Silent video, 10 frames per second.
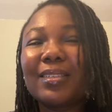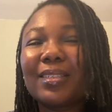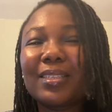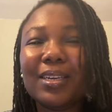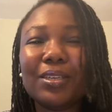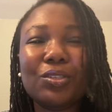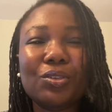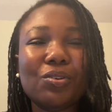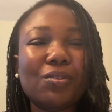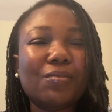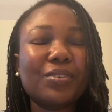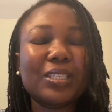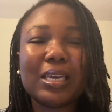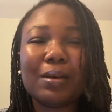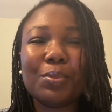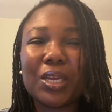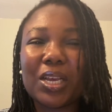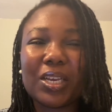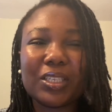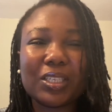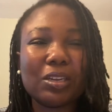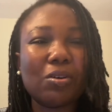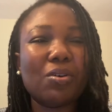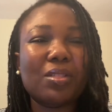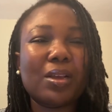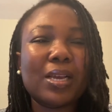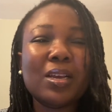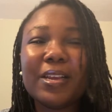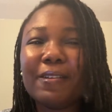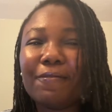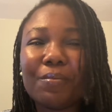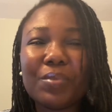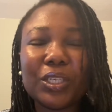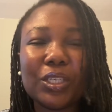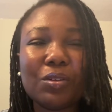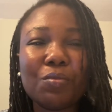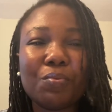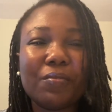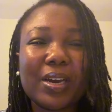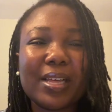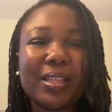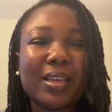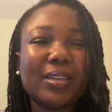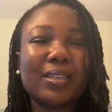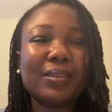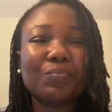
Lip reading: stick to your visa application or the information you provided